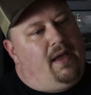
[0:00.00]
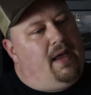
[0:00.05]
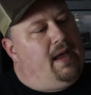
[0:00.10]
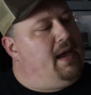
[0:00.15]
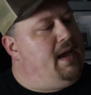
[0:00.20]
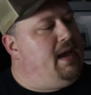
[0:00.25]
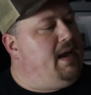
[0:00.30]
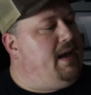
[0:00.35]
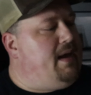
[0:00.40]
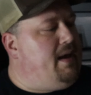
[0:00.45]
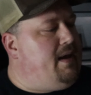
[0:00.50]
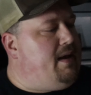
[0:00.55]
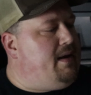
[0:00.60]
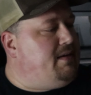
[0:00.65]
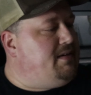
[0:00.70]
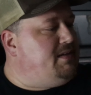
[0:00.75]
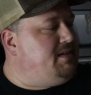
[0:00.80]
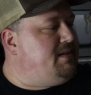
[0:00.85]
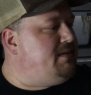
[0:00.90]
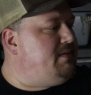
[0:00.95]

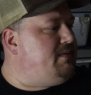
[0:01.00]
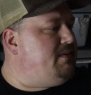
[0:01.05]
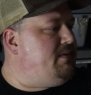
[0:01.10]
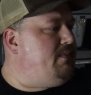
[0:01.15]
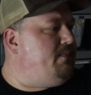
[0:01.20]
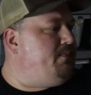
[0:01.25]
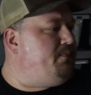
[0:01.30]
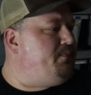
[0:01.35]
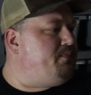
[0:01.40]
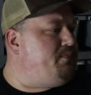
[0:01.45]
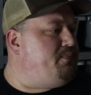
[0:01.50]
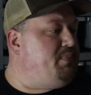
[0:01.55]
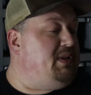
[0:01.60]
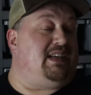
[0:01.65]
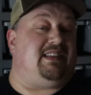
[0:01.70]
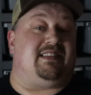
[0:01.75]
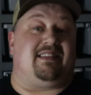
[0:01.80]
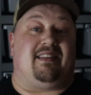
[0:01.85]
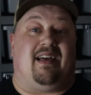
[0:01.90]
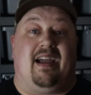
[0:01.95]
And
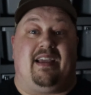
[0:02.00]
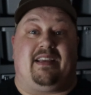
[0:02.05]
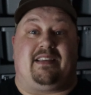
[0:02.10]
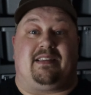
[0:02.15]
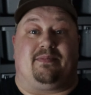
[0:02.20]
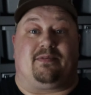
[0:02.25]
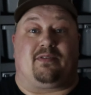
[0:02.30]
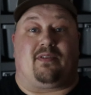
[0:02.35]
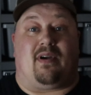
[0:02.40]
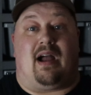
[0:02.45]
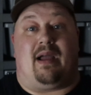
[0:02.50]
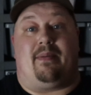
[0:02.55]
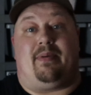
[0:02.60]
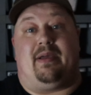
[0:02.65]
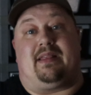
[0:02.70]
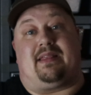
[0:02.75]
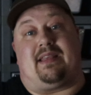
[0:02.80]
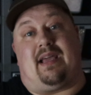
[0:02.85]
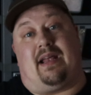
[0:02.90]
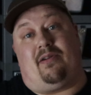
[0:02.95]
please like, subscribe,
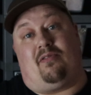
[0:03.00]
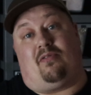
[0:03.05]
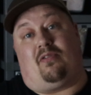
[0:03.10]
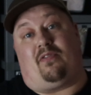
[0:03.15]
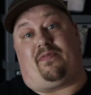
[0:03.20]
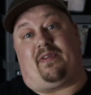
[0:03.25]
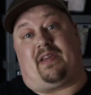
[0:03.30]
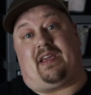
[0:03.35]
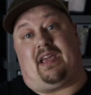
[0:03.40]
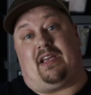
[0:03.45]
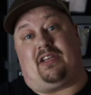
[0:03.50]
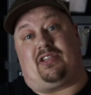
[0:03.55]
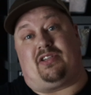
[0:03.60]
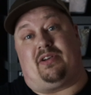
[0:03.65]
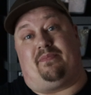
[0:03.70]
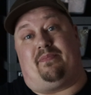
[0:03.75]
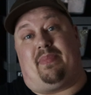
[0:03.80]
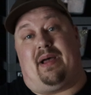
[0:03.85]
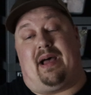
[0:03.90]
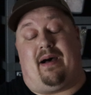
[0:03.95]
hit that
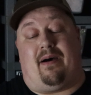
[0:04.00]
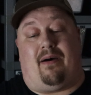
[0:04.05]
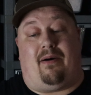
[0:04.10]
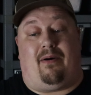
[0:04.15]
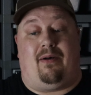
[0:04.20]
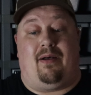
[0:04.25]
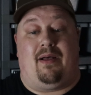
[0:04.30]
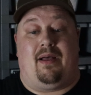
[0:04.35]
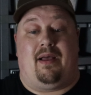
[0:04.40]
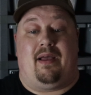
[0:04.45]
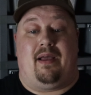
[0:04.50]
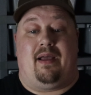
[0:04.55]
notification bell,